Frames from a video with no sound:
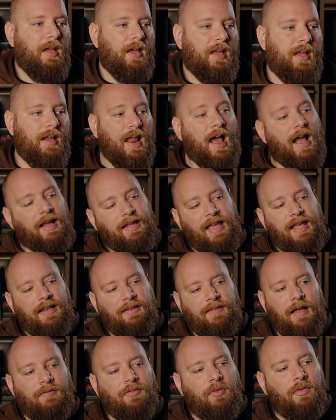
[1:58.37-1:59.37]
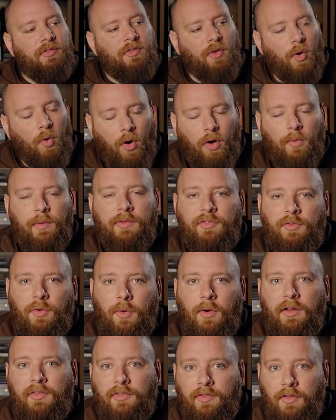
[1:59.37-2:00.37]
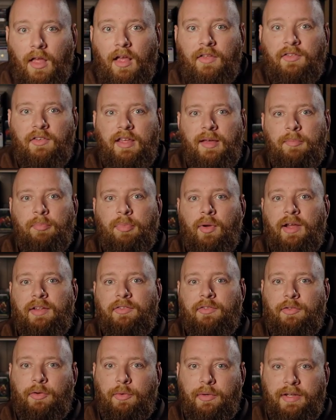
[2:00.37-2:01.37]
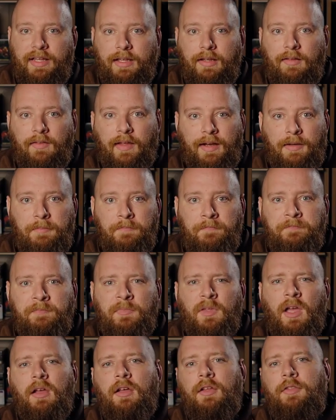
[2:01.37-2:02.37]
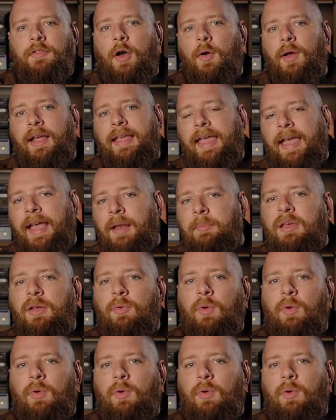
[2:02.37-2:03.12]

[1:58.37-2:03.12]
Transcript: It cannot gain levels or restore its lost hit points through healing, though it can be